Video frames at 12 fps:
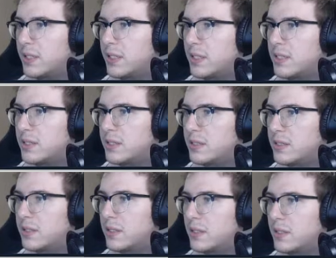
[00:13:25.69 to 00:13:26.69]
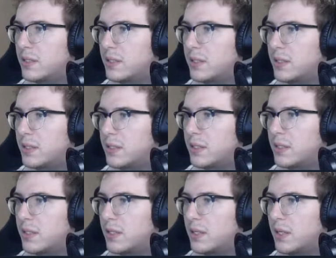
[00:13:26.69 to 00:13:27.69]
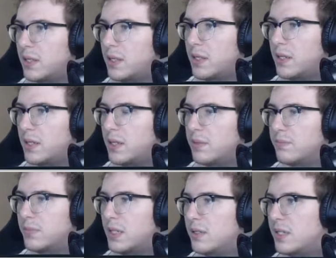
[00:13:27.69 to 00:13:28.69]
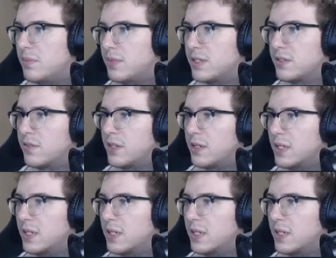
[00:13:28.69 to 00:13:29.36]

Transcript: this. I'll keep these over here.